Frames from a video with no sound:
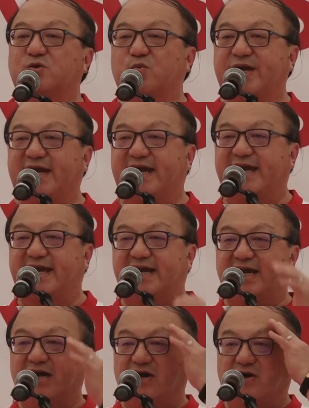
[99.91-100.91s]
away
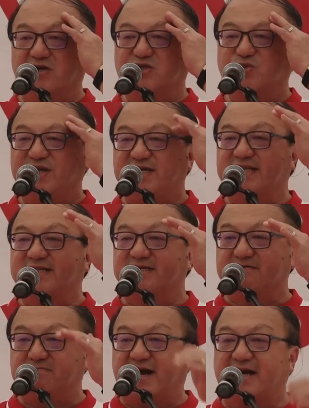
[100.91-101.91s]
on
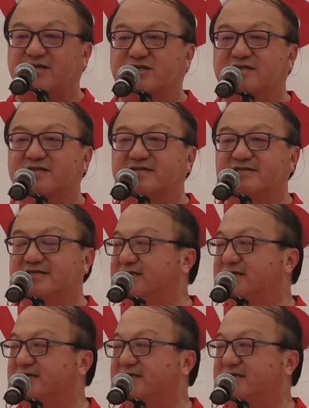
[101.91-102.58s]
23rd March